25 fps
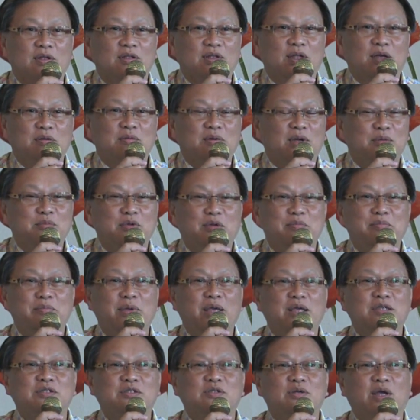Now, I'm
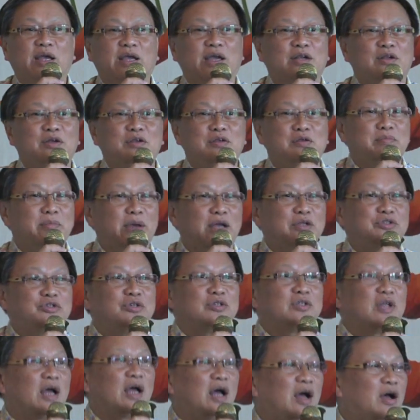amazed, I cannot
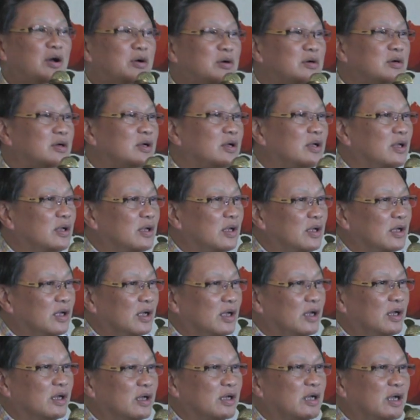imagine how
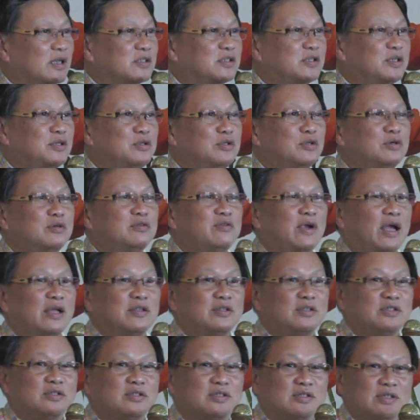a casino
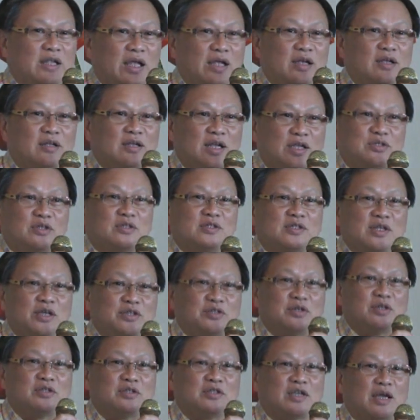
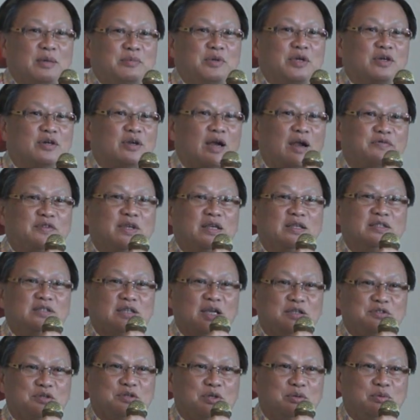legislation can be crafted in
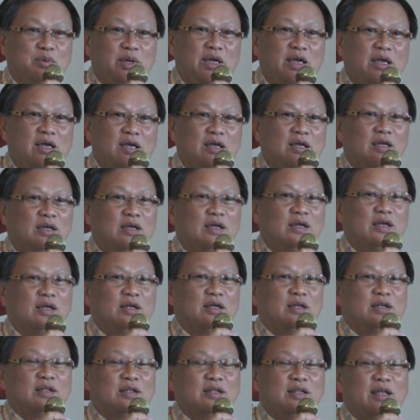such a way
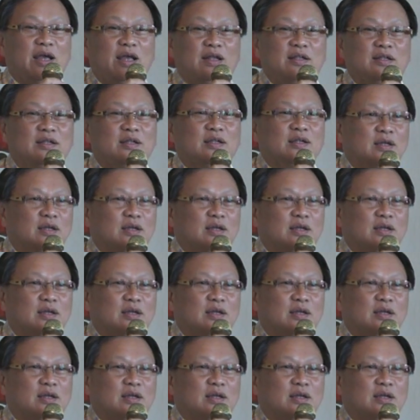that